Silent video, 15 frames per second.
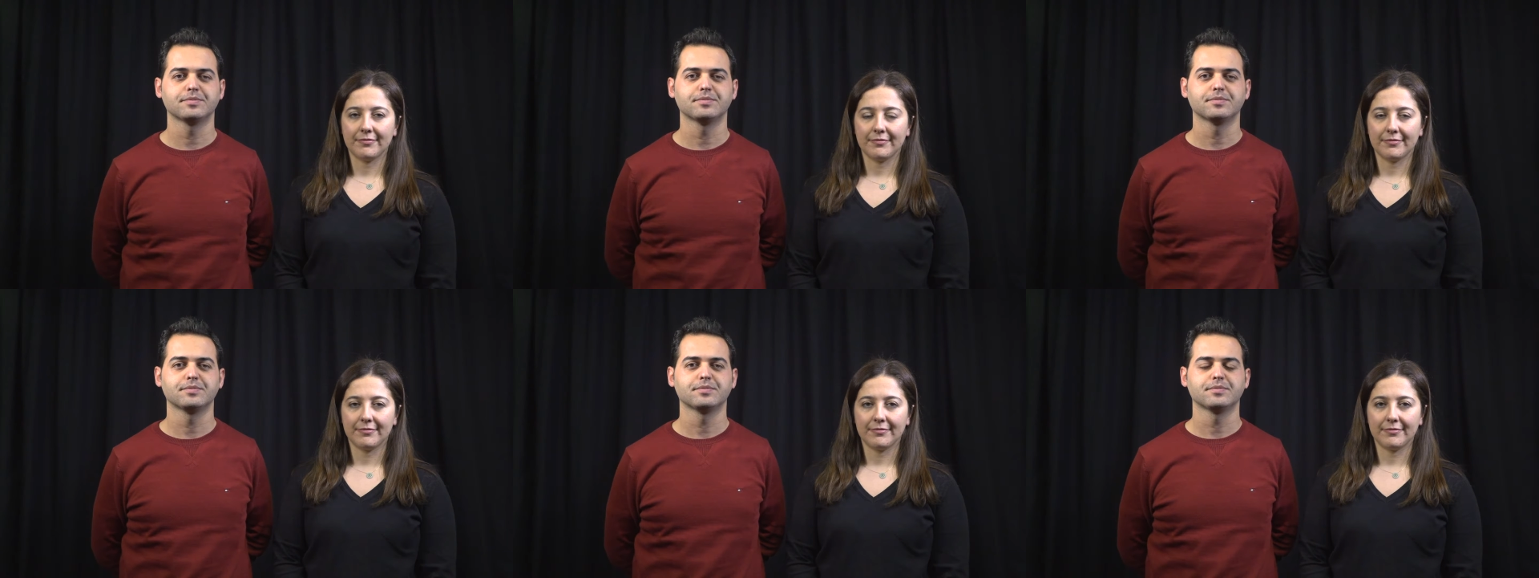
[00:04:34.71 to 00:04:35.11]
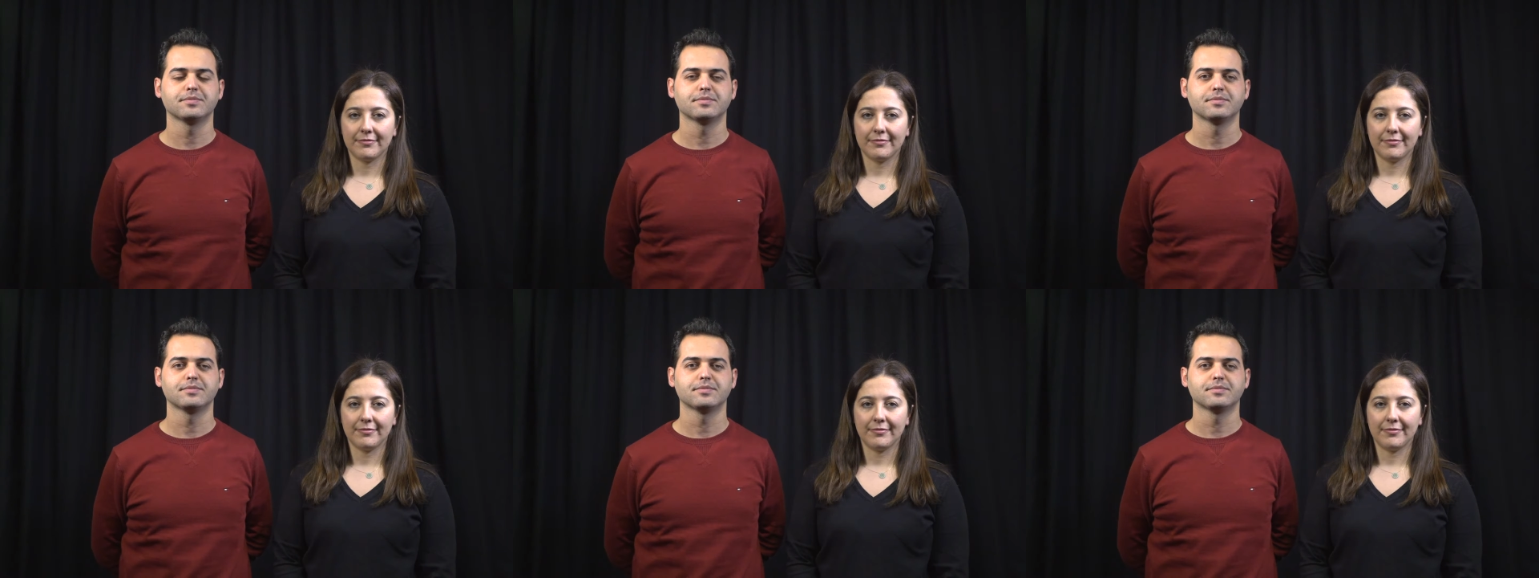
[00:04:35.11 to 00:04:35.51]

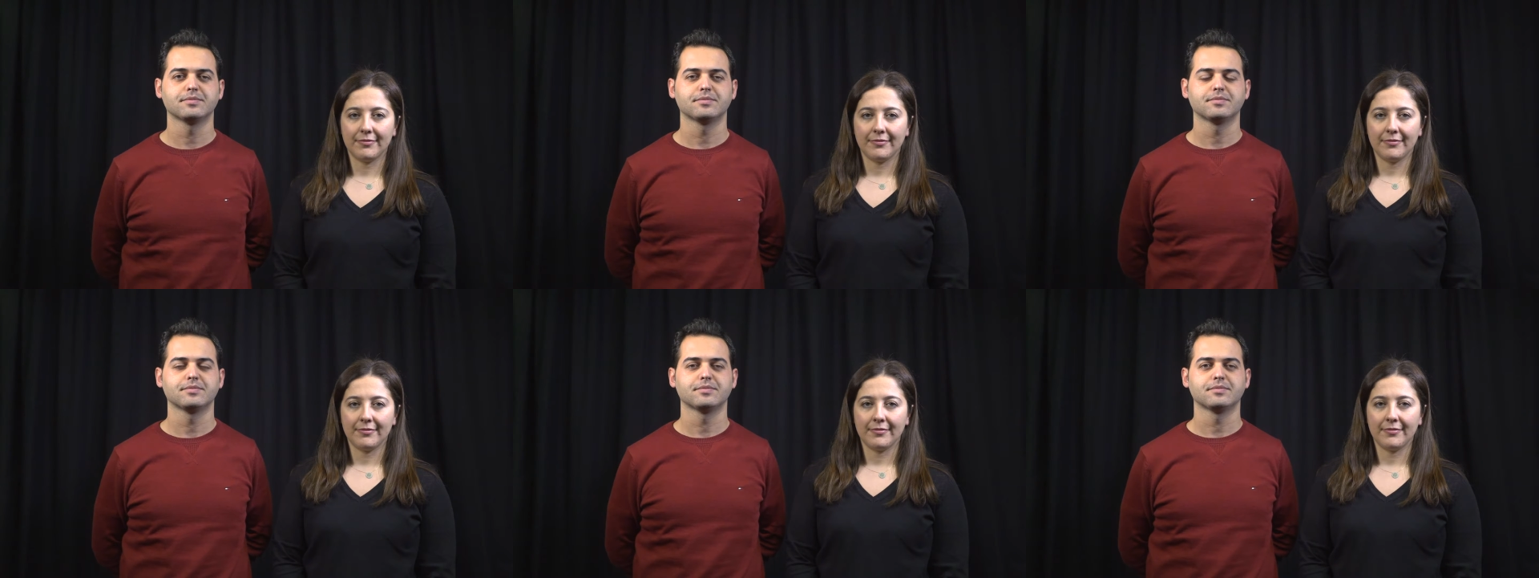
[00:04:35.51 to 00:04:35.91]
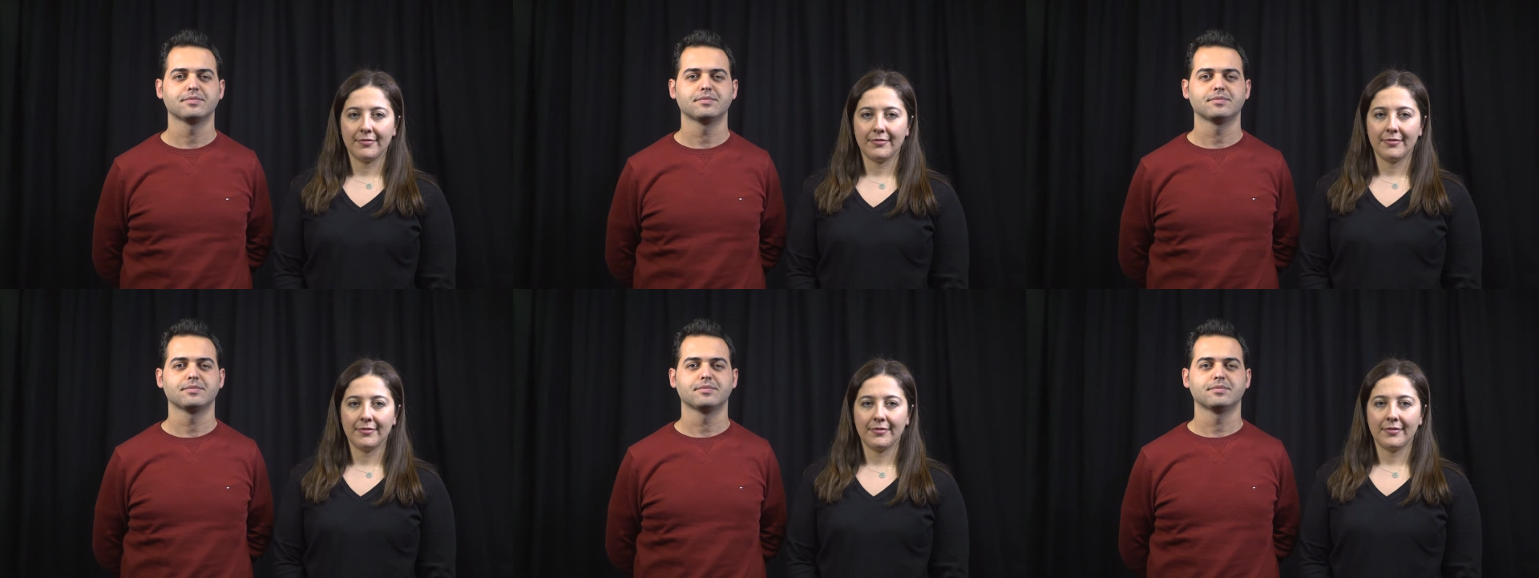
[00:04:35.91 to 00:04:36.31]

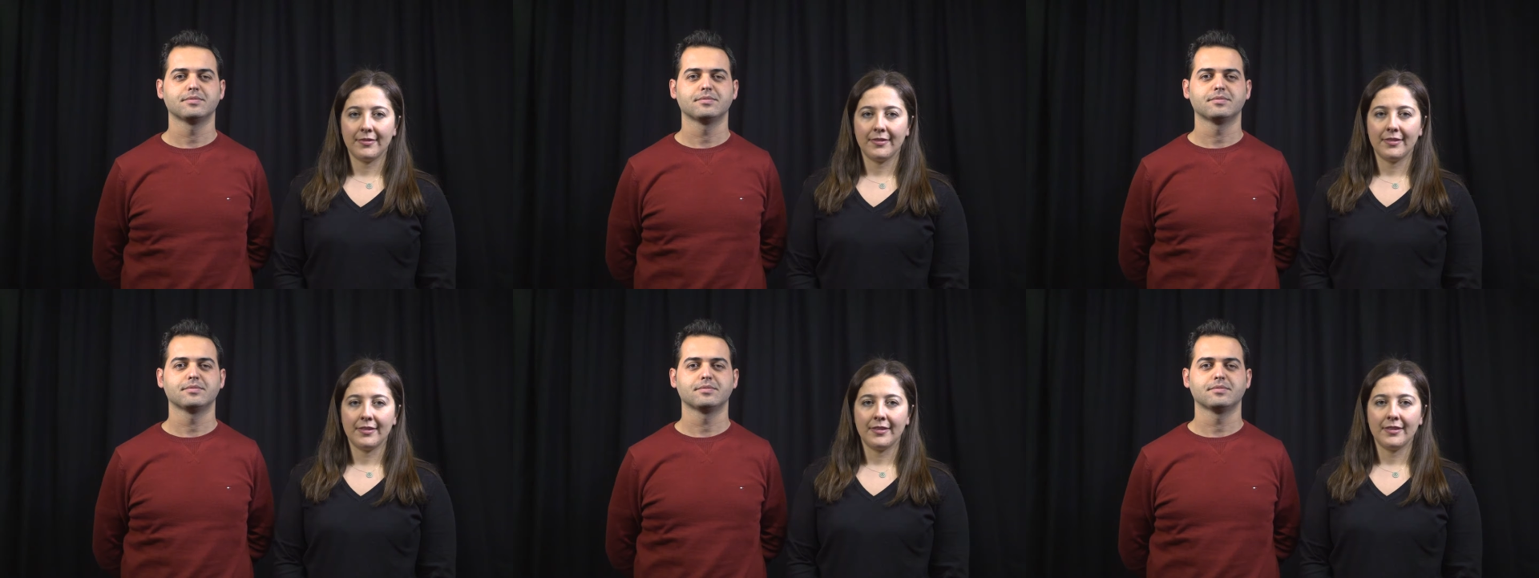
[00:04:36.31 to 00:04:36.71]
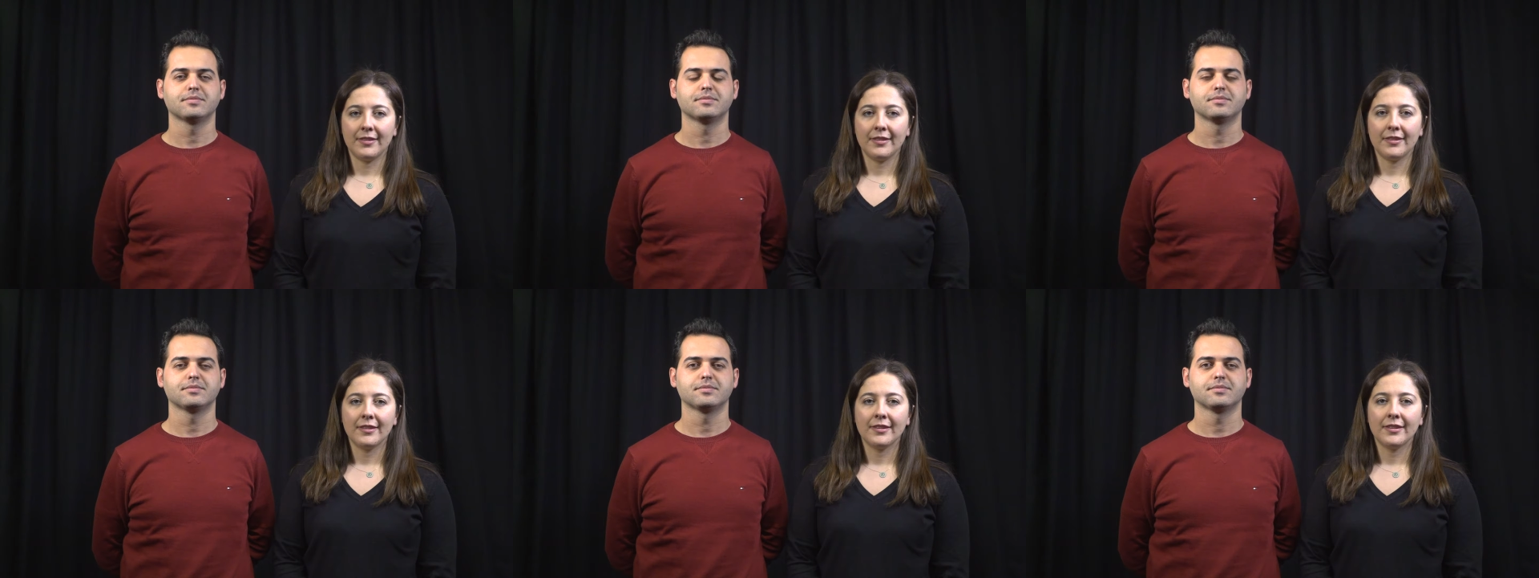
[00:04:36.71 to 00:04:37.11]

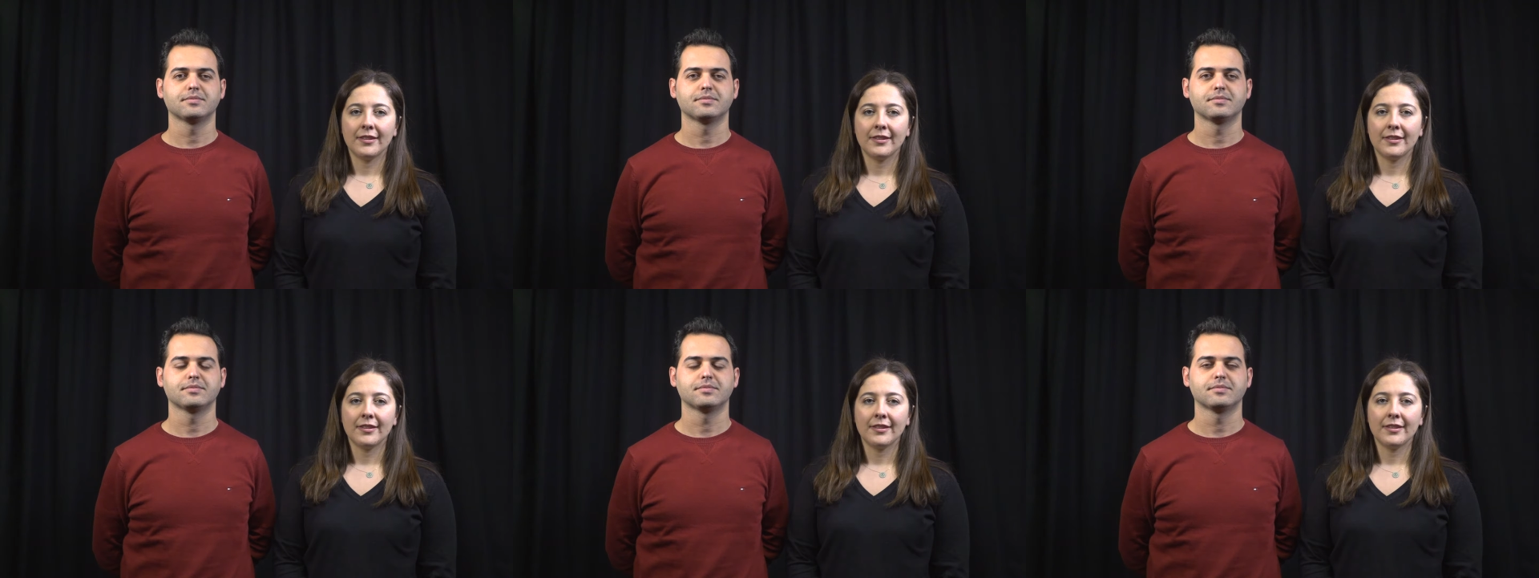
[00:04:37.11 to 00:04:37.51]
(silence)